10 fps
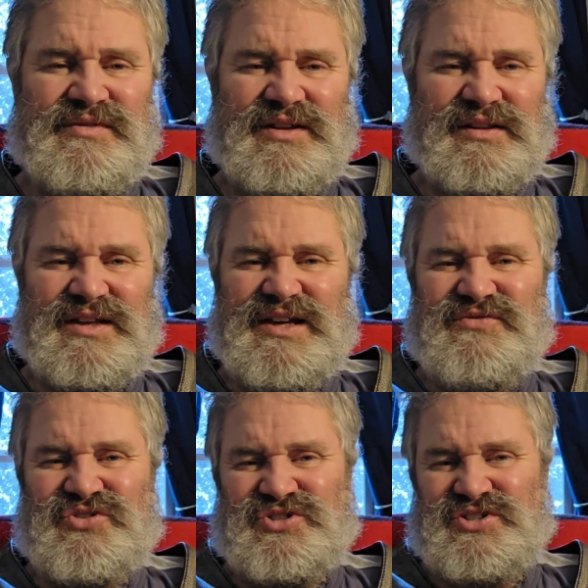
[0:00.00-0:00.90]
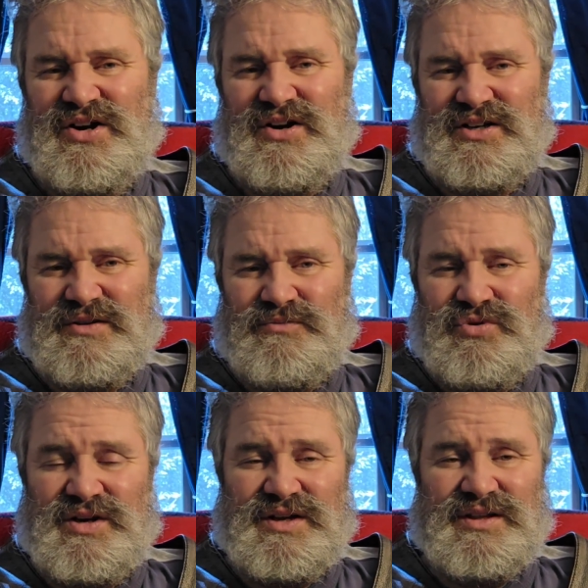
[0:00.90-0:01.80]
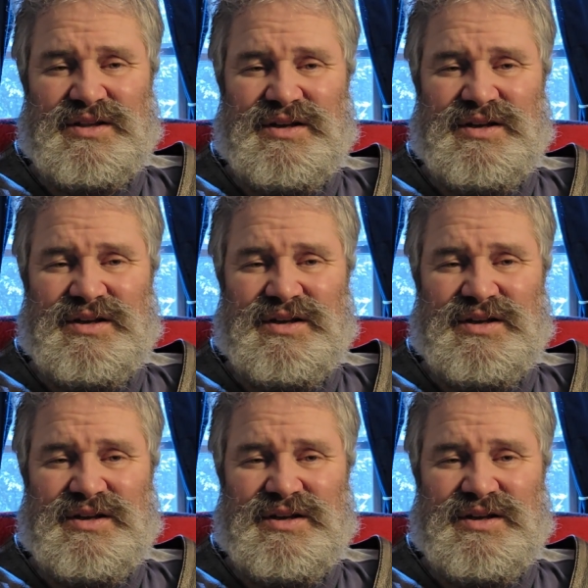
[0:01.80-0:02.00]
The leaves are starting to breathe,